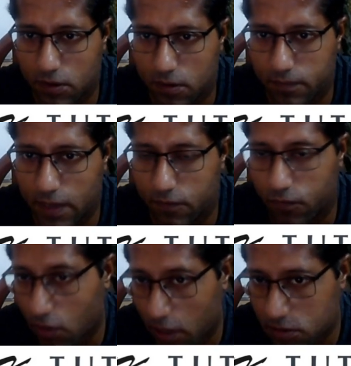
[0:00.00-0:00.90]
and
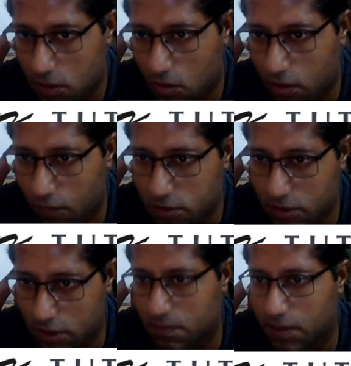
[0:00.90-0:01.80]
4 years ago he was
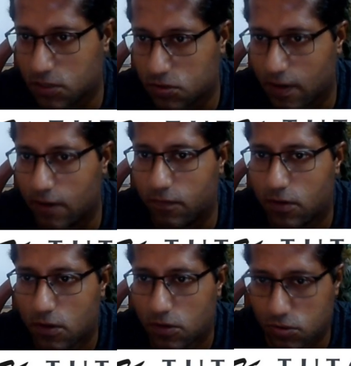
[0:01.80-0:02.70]
x minus
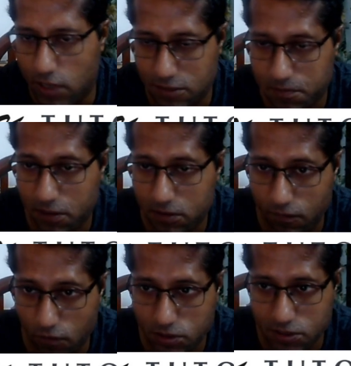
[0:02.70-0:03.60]
12. So as per the
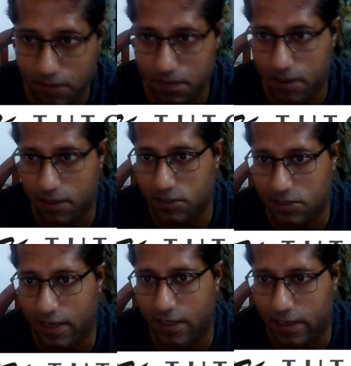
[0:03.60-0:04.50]
word statement, it is
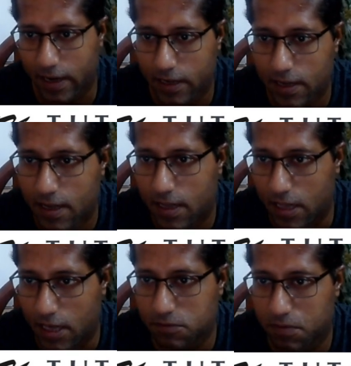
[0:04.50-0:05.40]
saying that
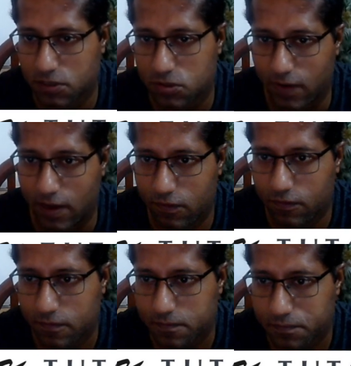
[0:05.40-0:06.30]
x plus 12,
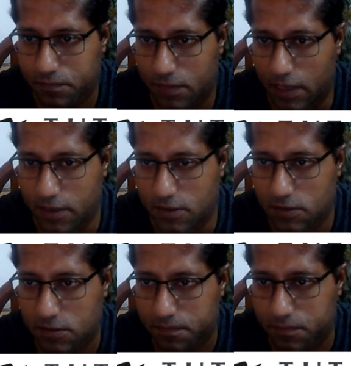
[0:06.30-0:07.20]
that
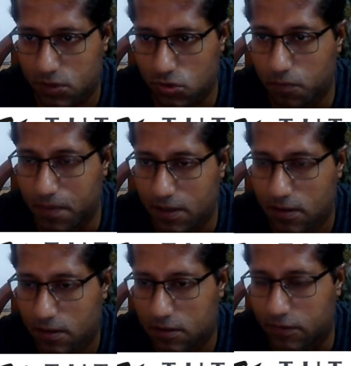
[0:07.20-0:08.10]
is, should
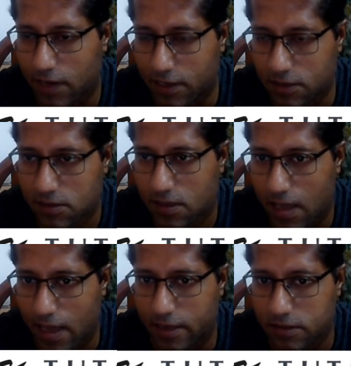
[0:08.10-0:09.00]
be thrice
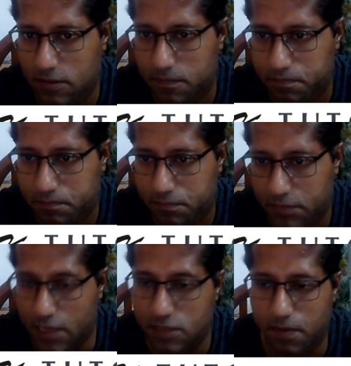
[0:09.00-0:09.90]
as
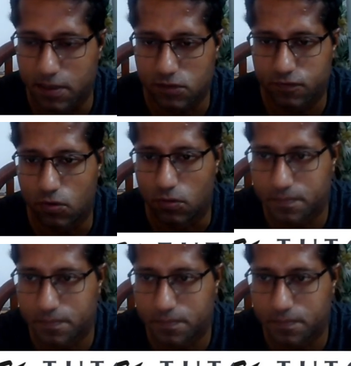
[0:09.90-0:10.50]
x minus 4,